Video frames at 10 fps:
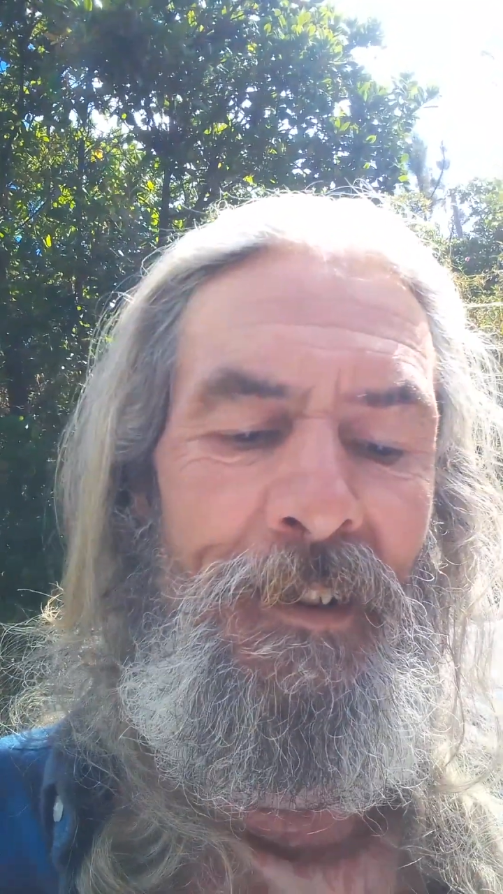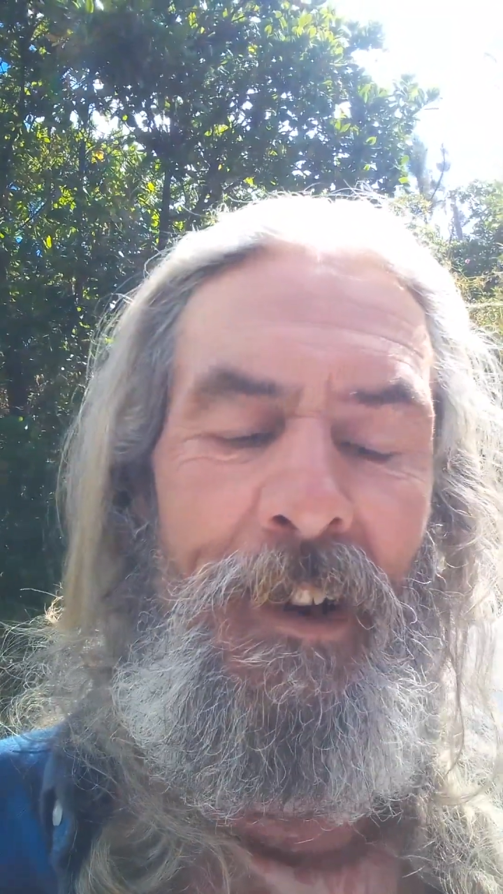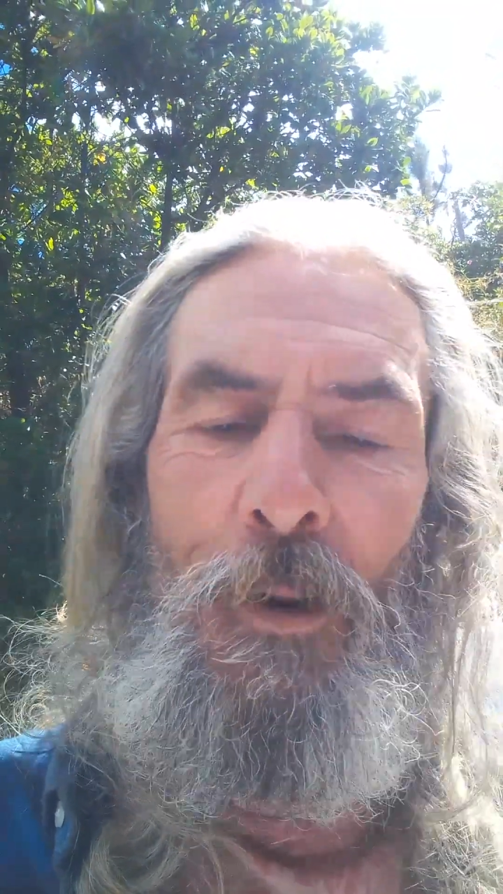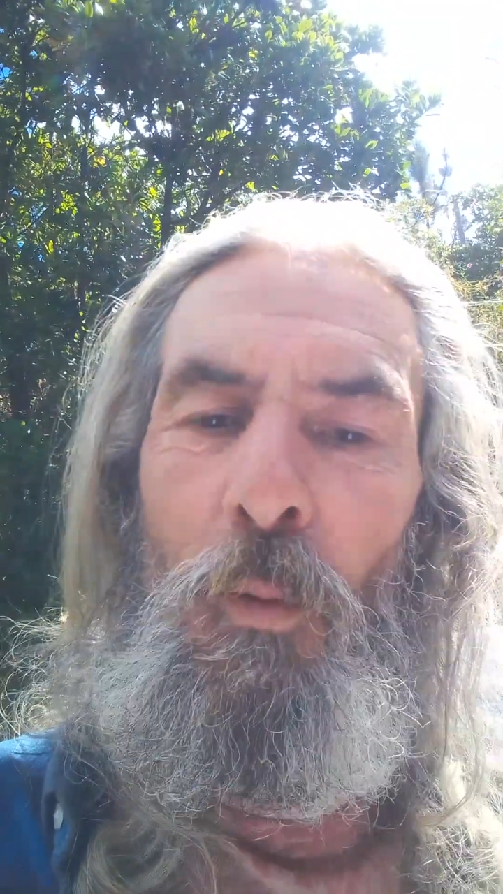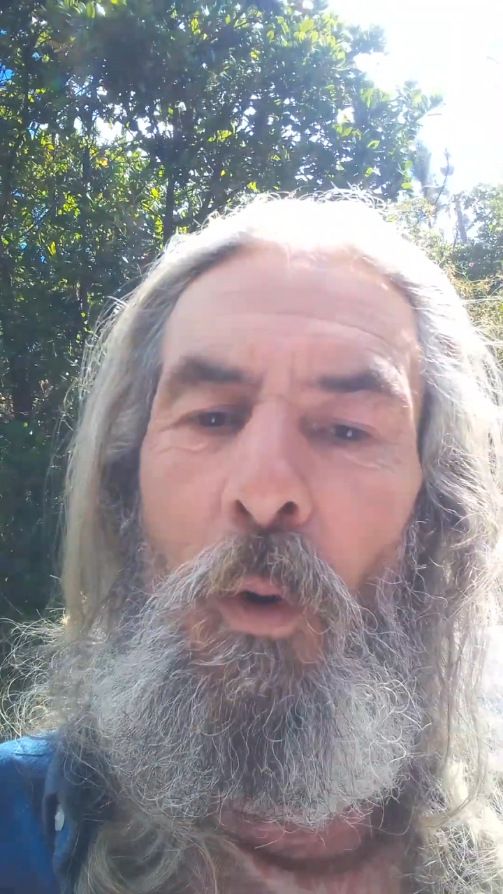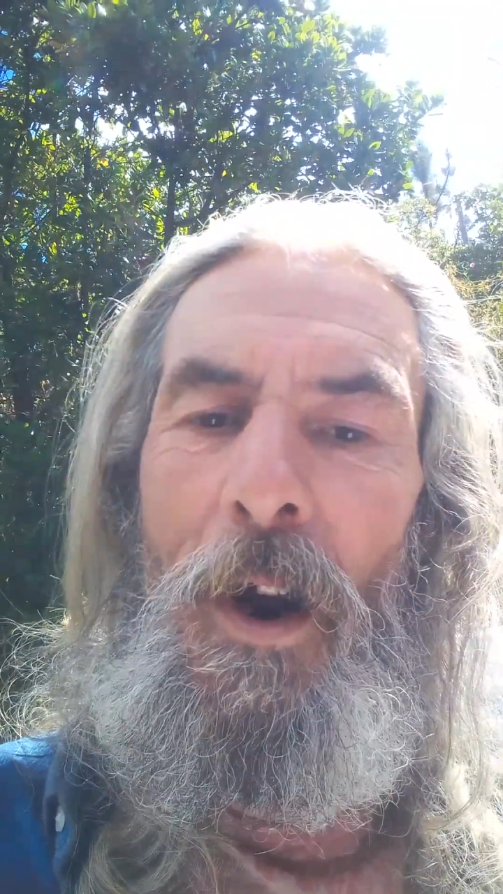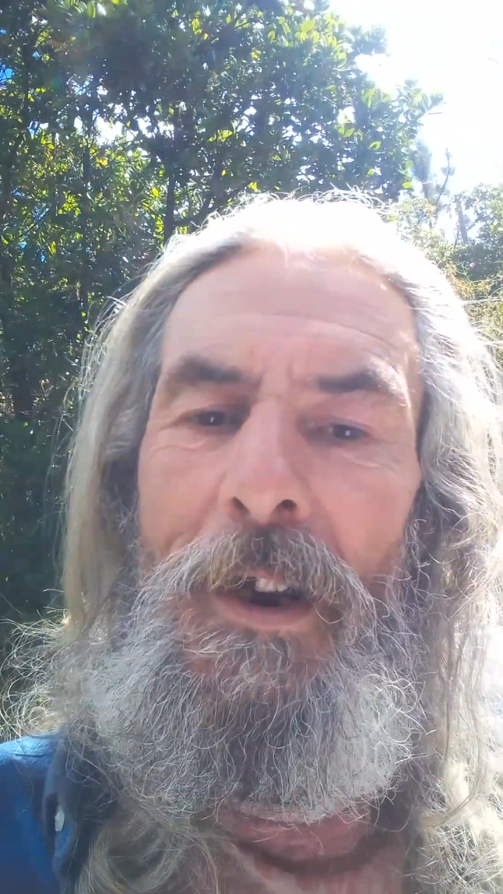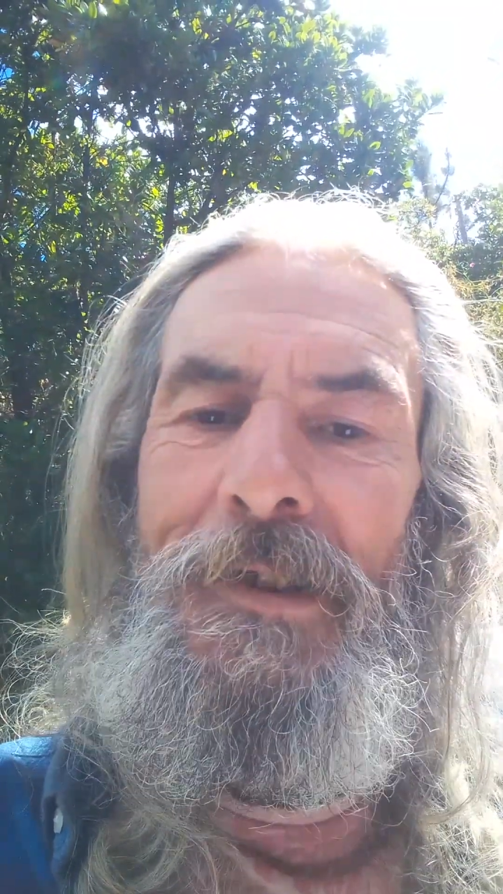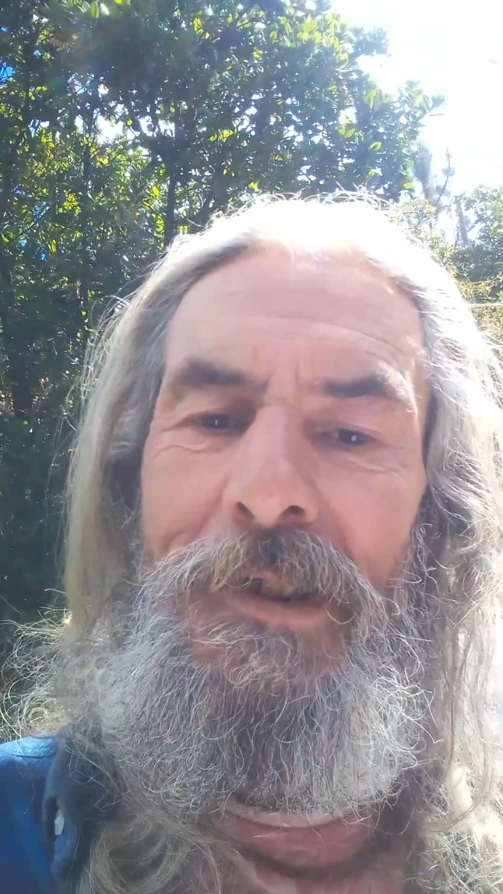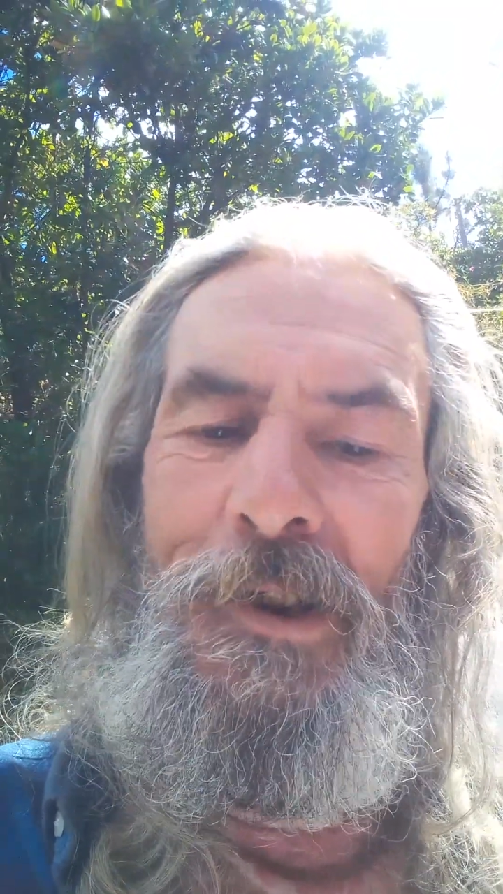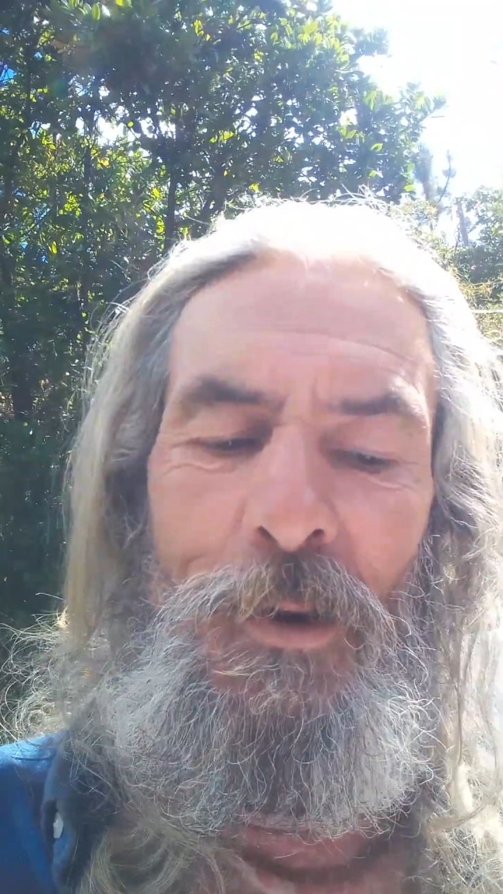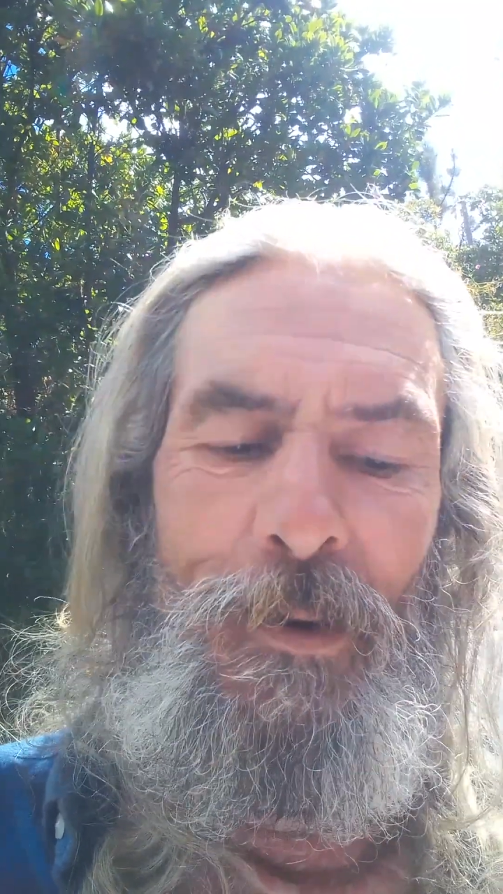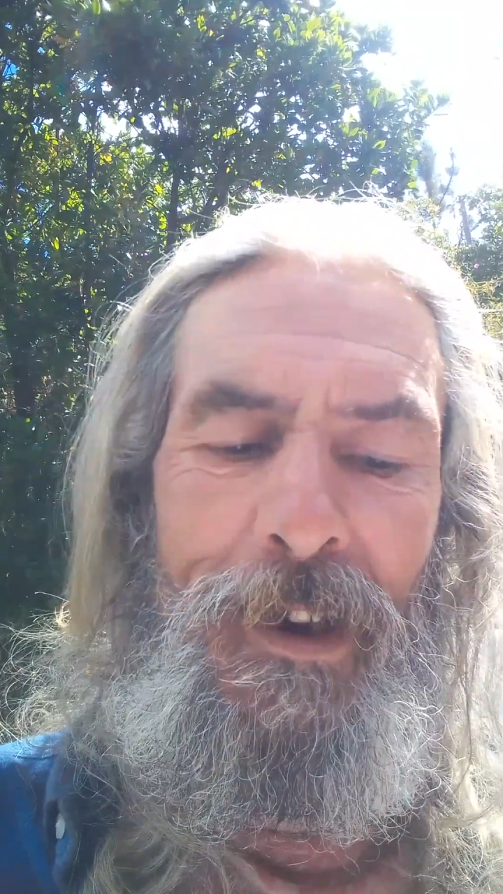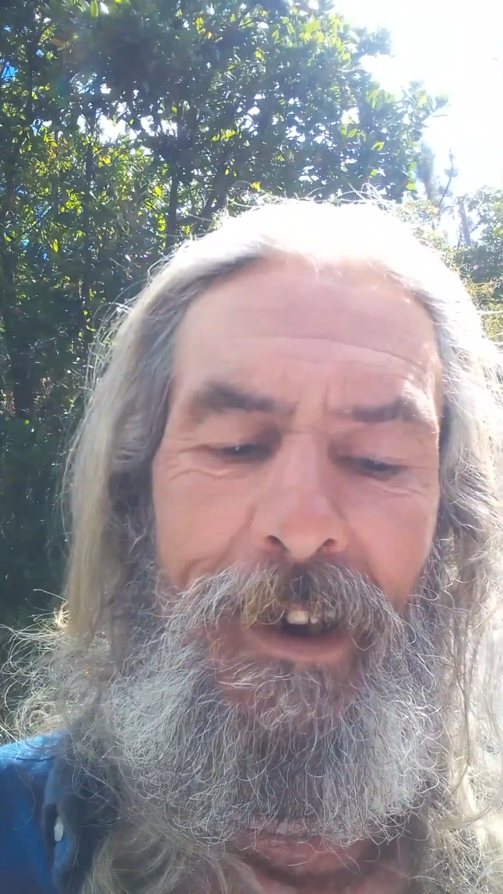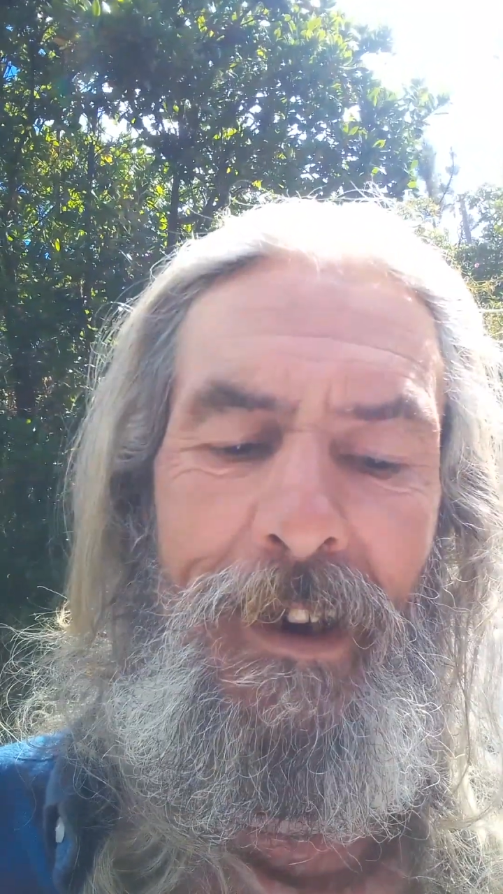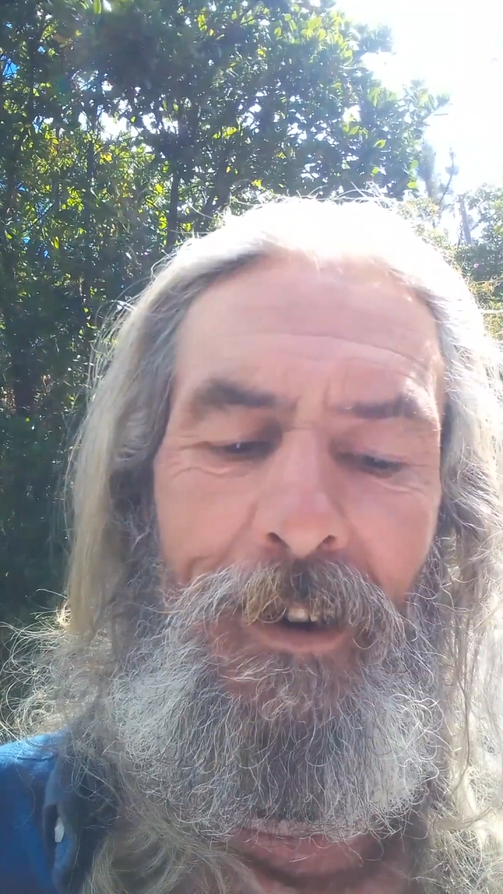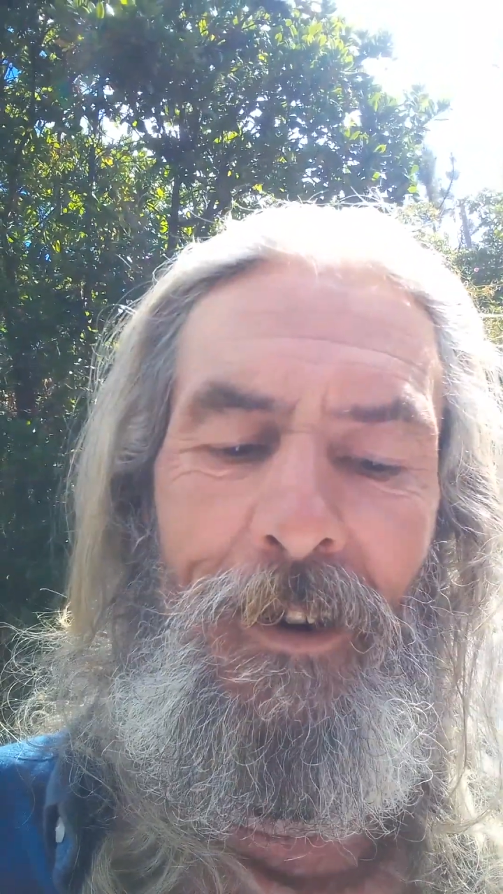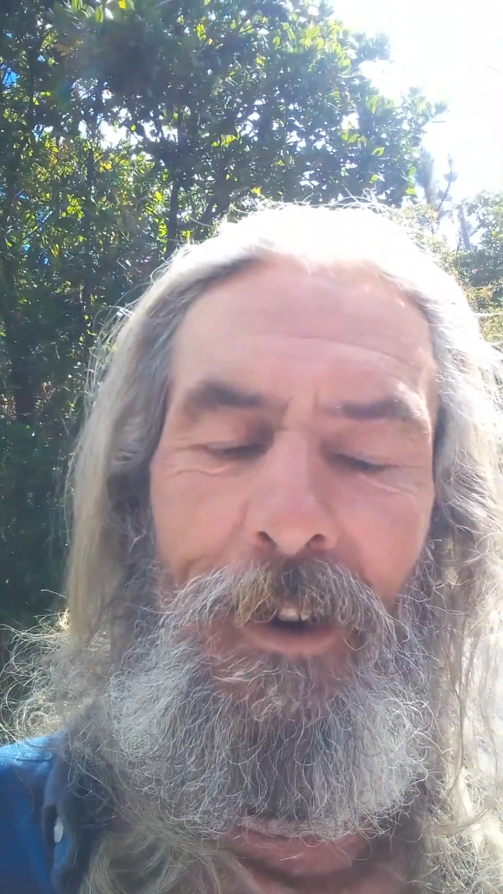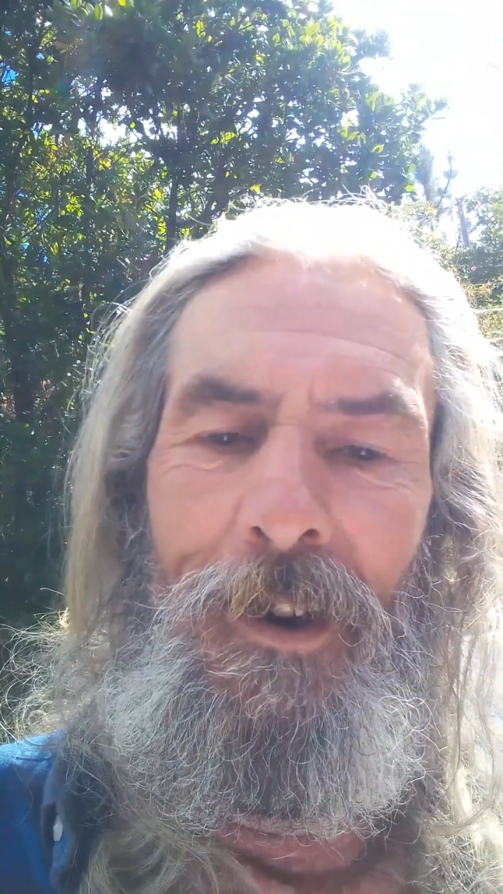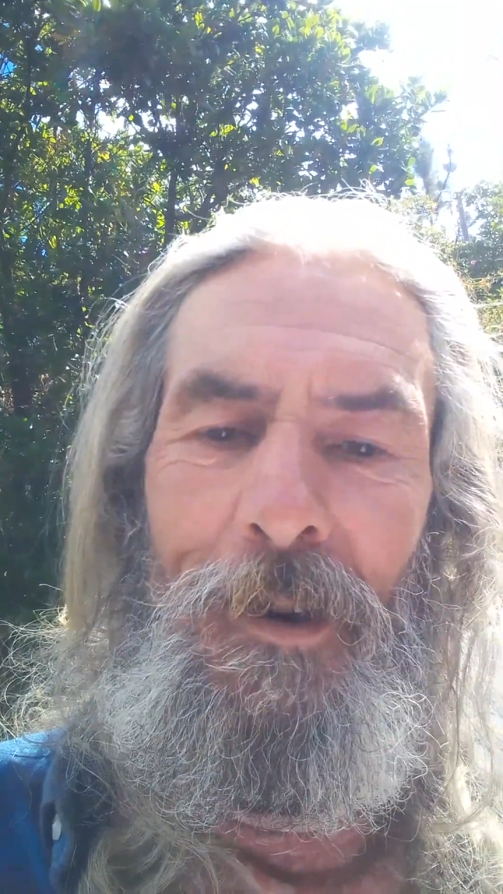Now why do you
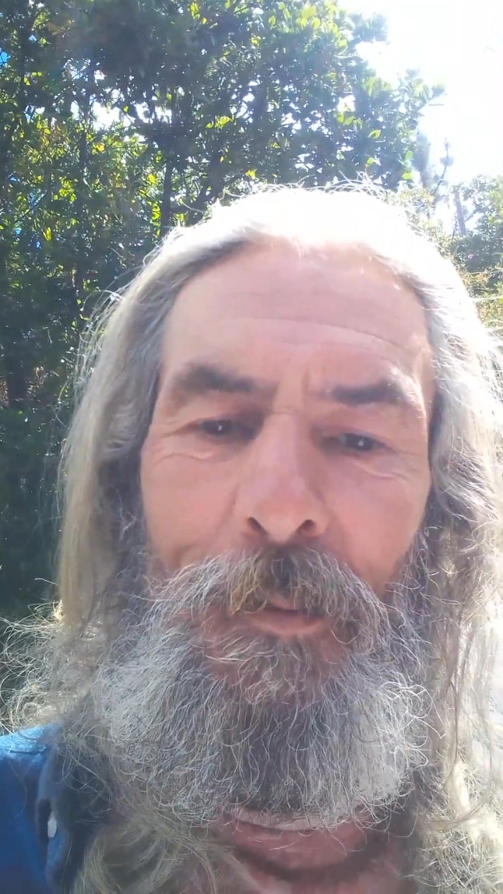kill,